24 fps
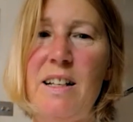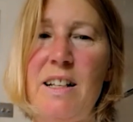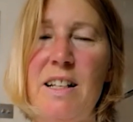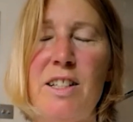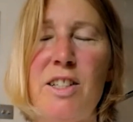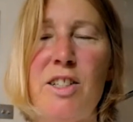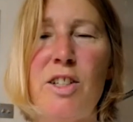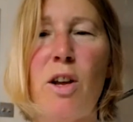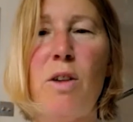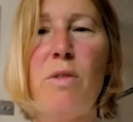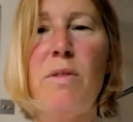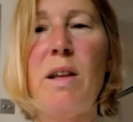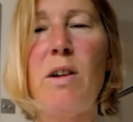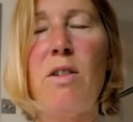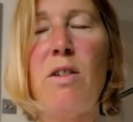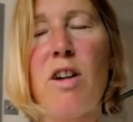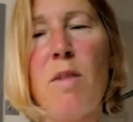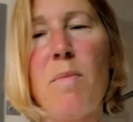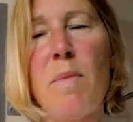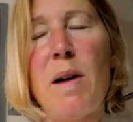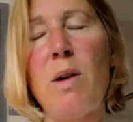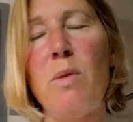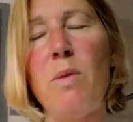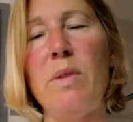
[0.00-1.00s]
So they'll
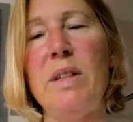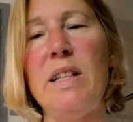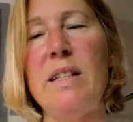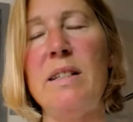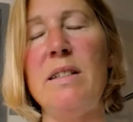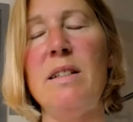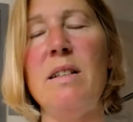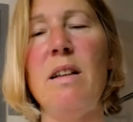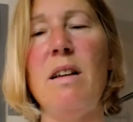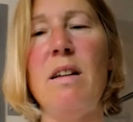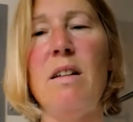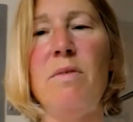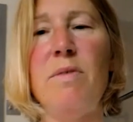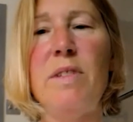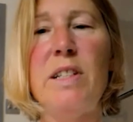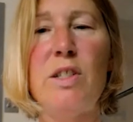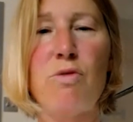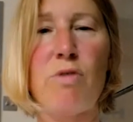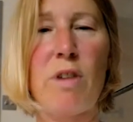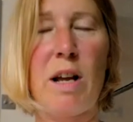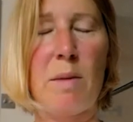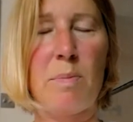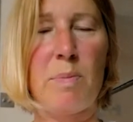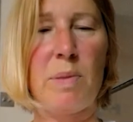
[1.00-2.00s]
come out with these lovely
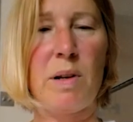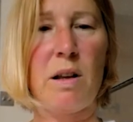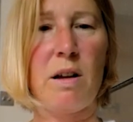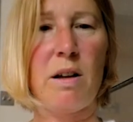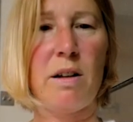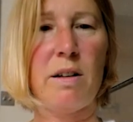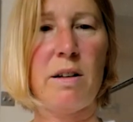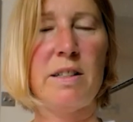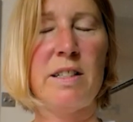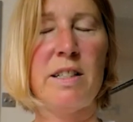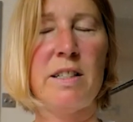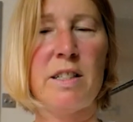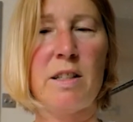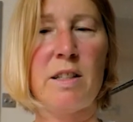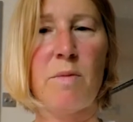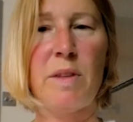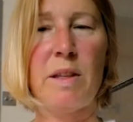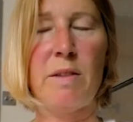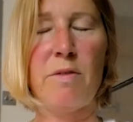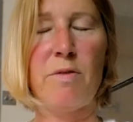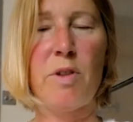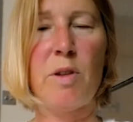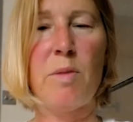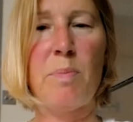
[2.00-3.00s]
strap lines and
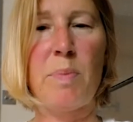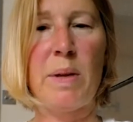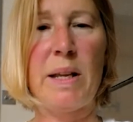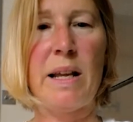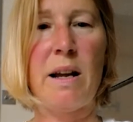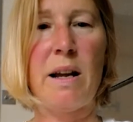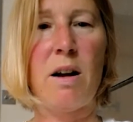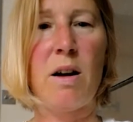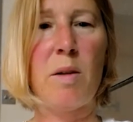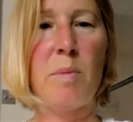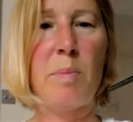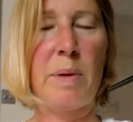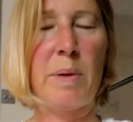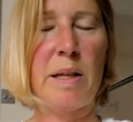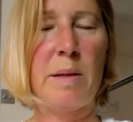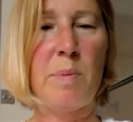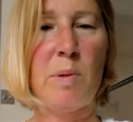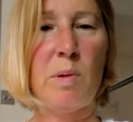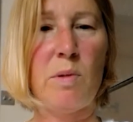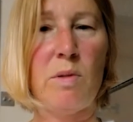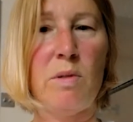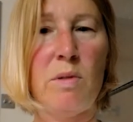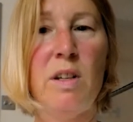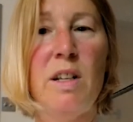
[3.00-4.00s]
something for the PR
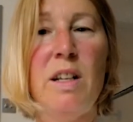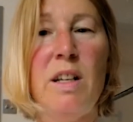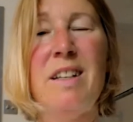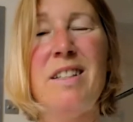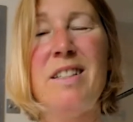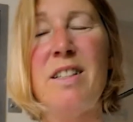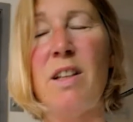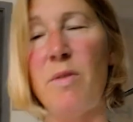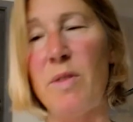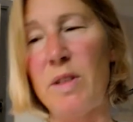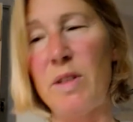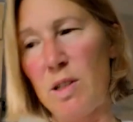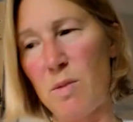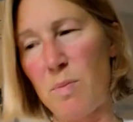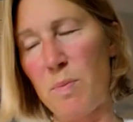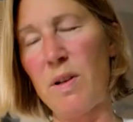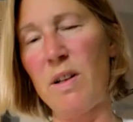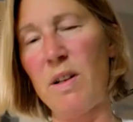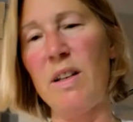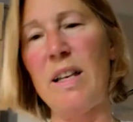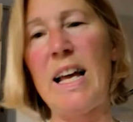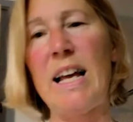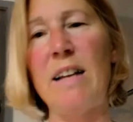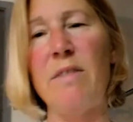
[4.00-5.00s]
people, something to put
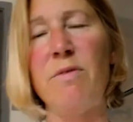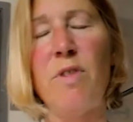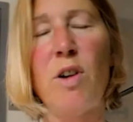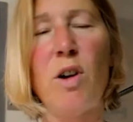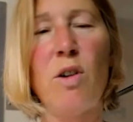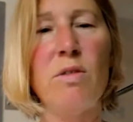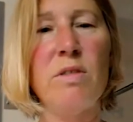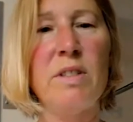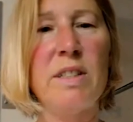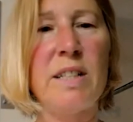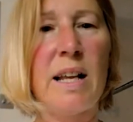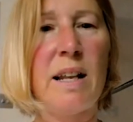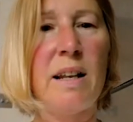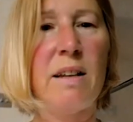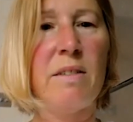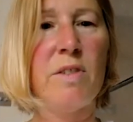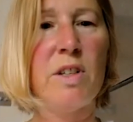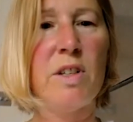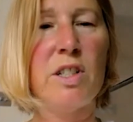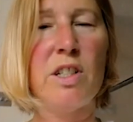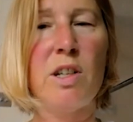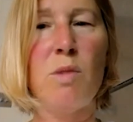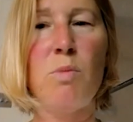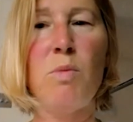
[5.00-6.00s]
an advert on
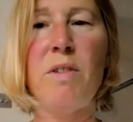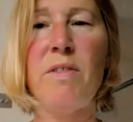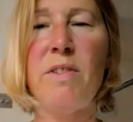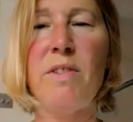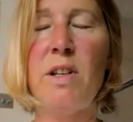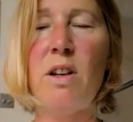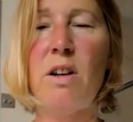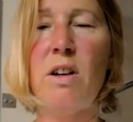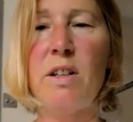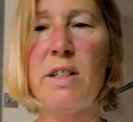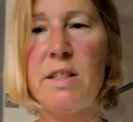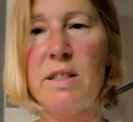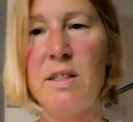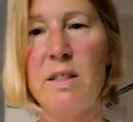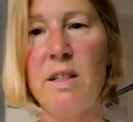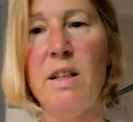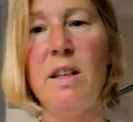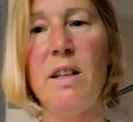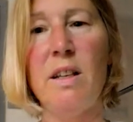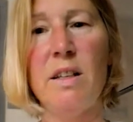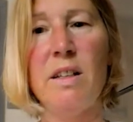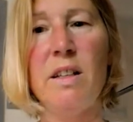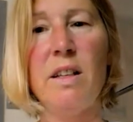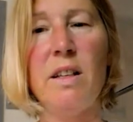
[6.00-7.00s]
television with a nice,
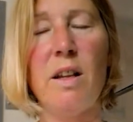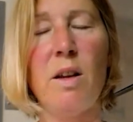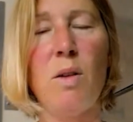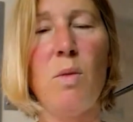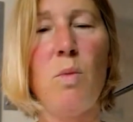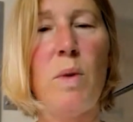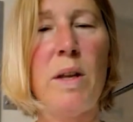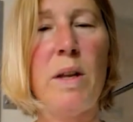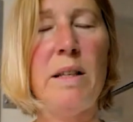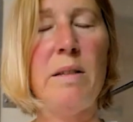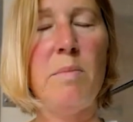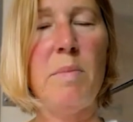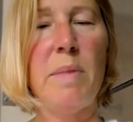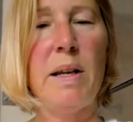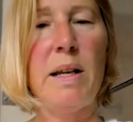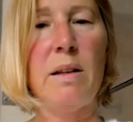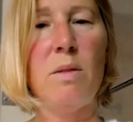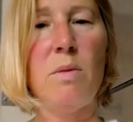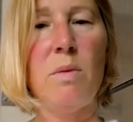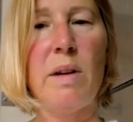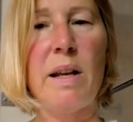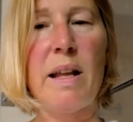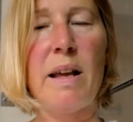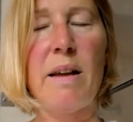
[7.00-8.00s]
you know,
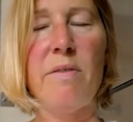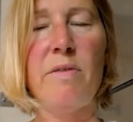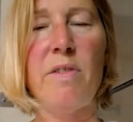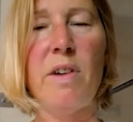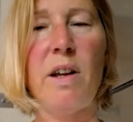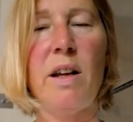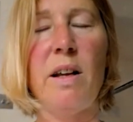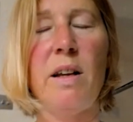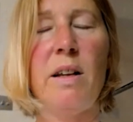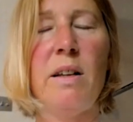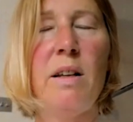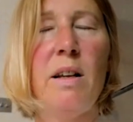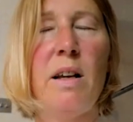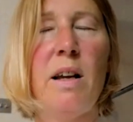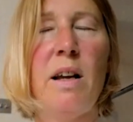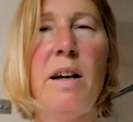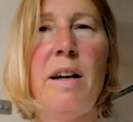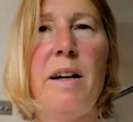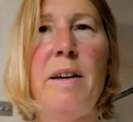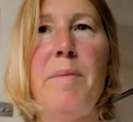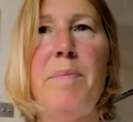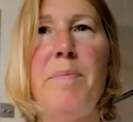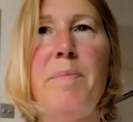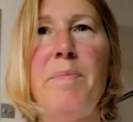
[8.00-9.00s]
windmill, whatever,
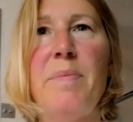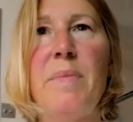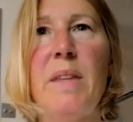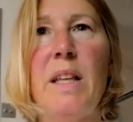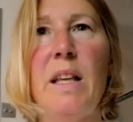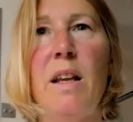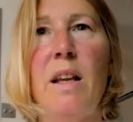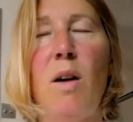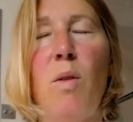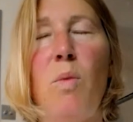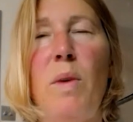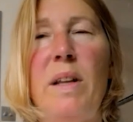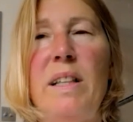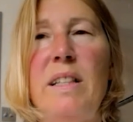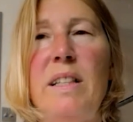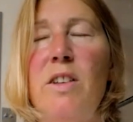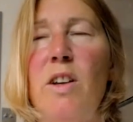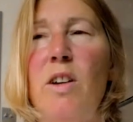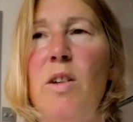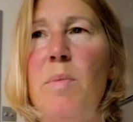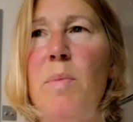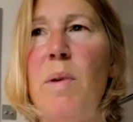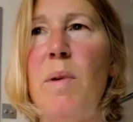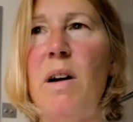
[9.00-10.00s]
a wind
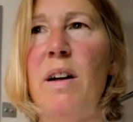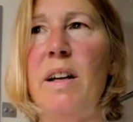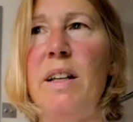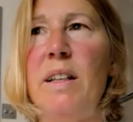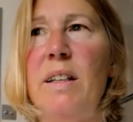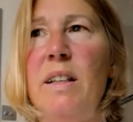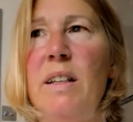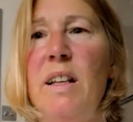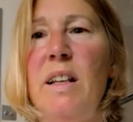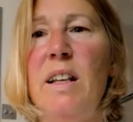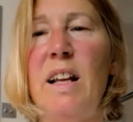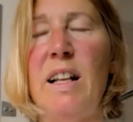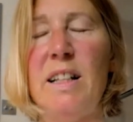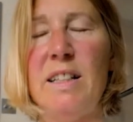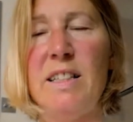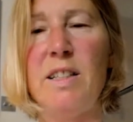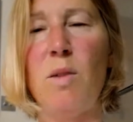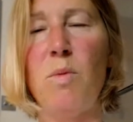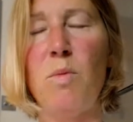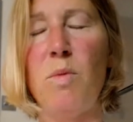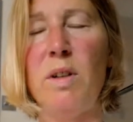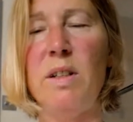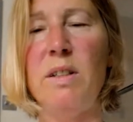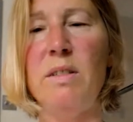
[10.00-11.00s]
turbine, and
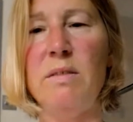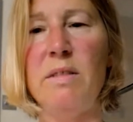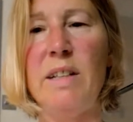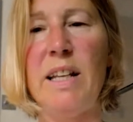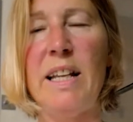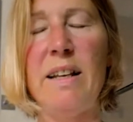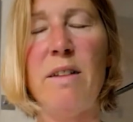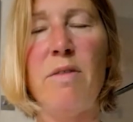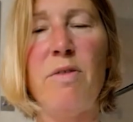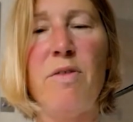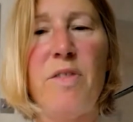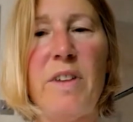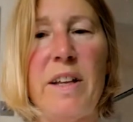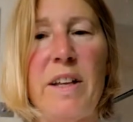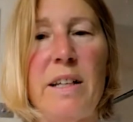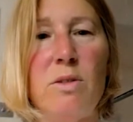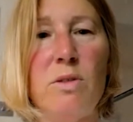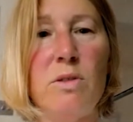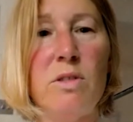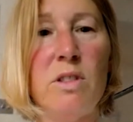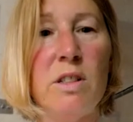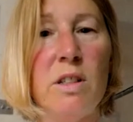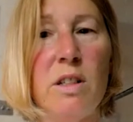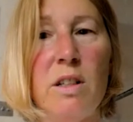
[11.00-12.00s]
someone in a
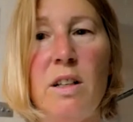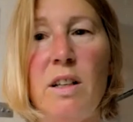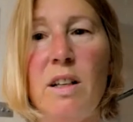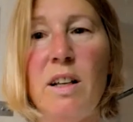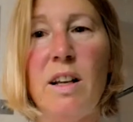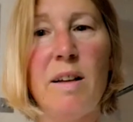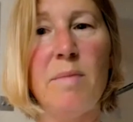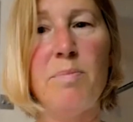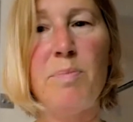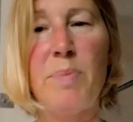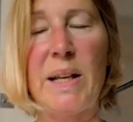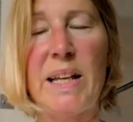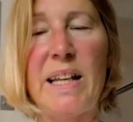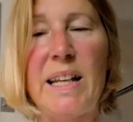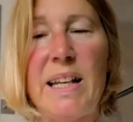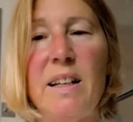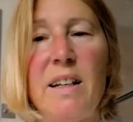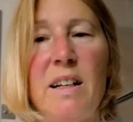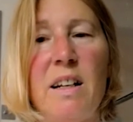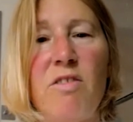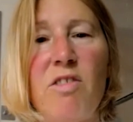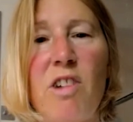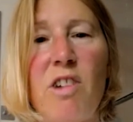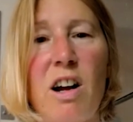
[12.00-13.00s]
field picking
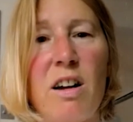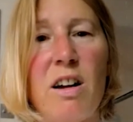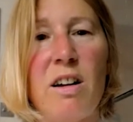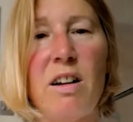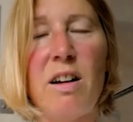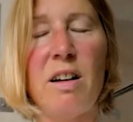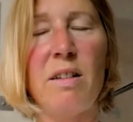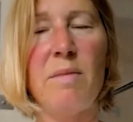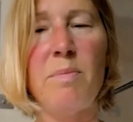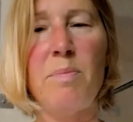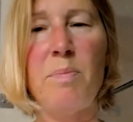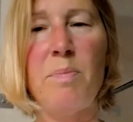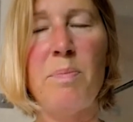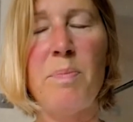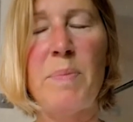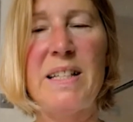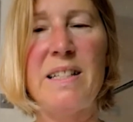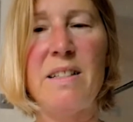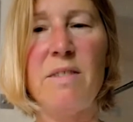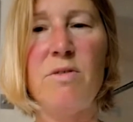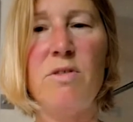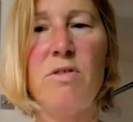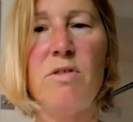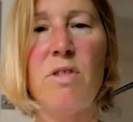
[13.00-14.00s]
a
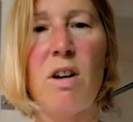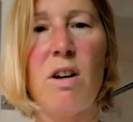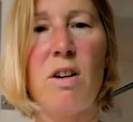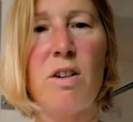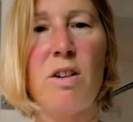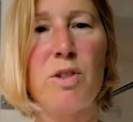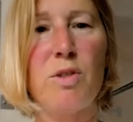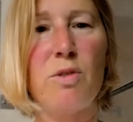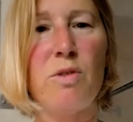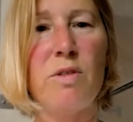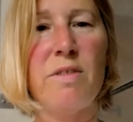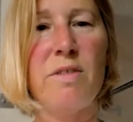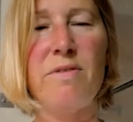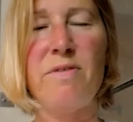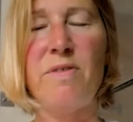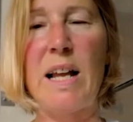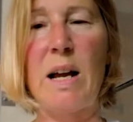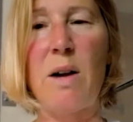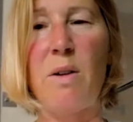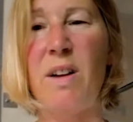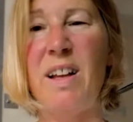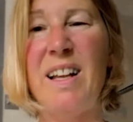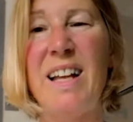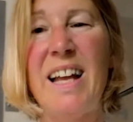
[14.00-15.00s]
piece of grass or a
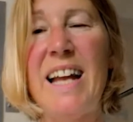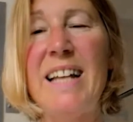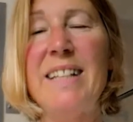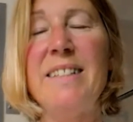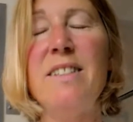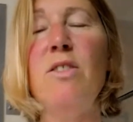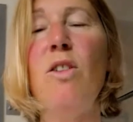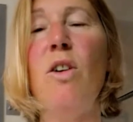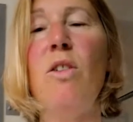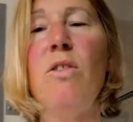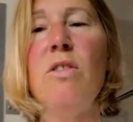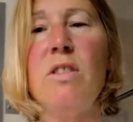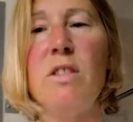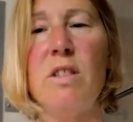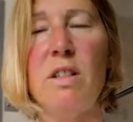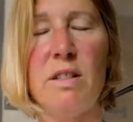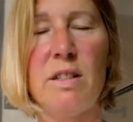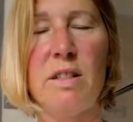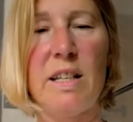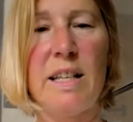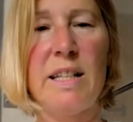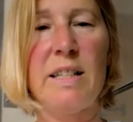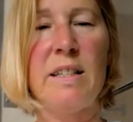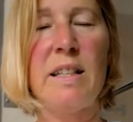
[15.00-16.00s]
flower. It's
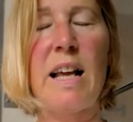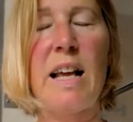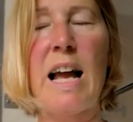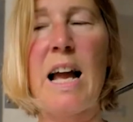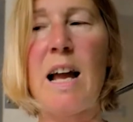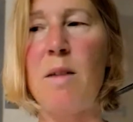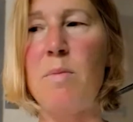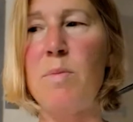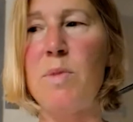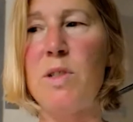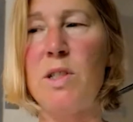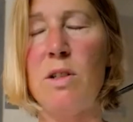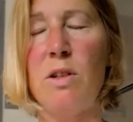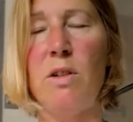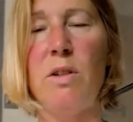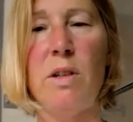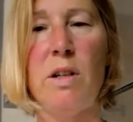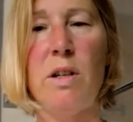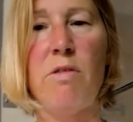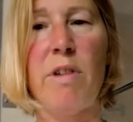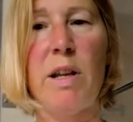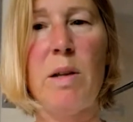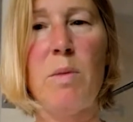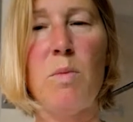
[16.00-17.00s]
nonsense. It's absolutely
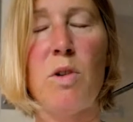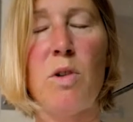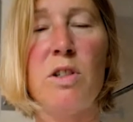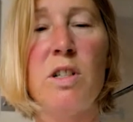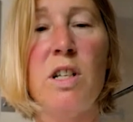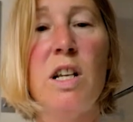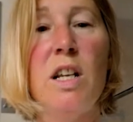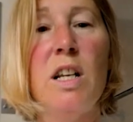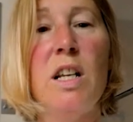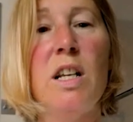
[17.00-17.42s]
greenwash.